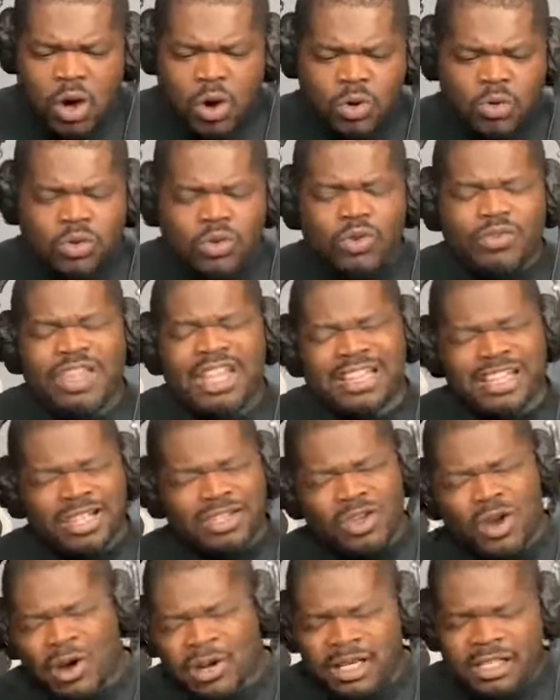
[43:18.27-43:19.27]
Who knew that the
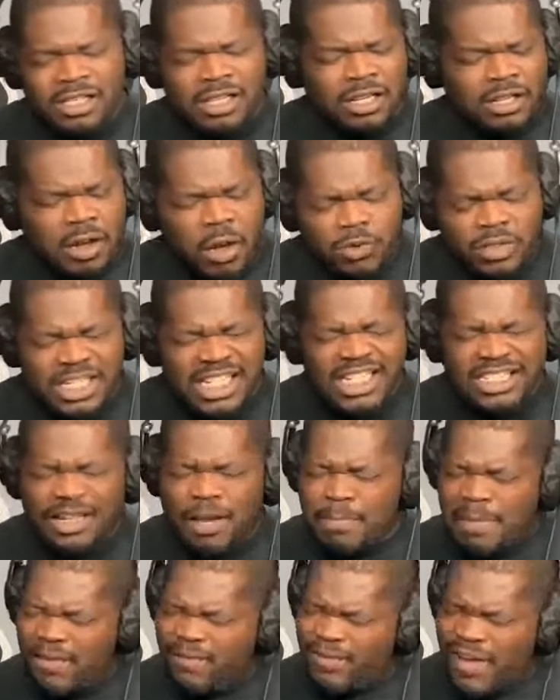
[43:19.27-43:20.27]
darkest of loneliness
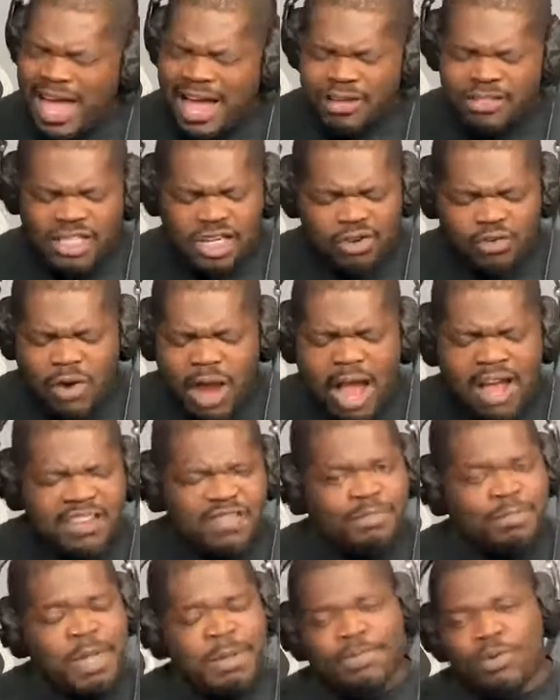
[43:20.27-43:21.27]
could be found in a crowd
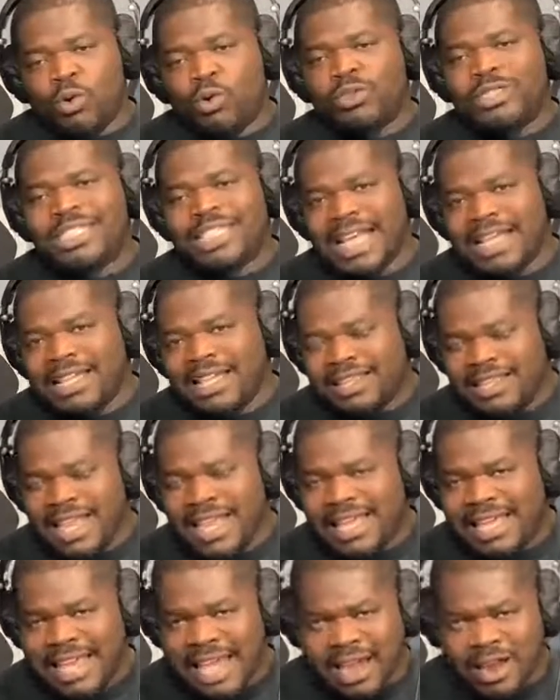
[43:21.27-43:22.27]
of people who say that
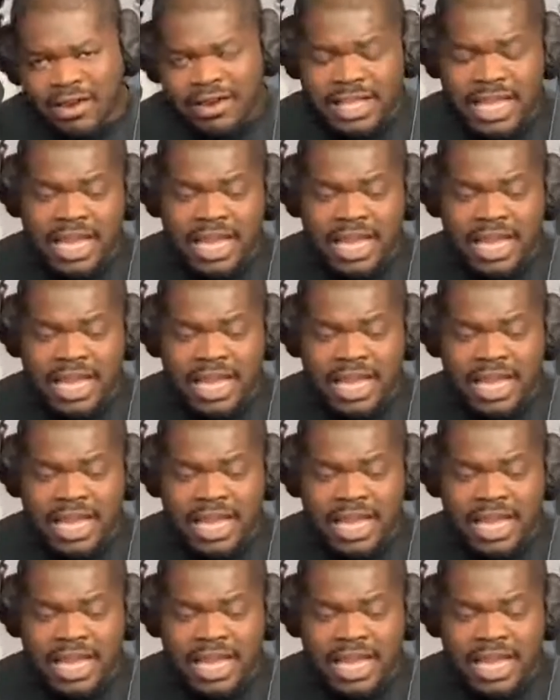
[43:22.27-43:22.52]
they care,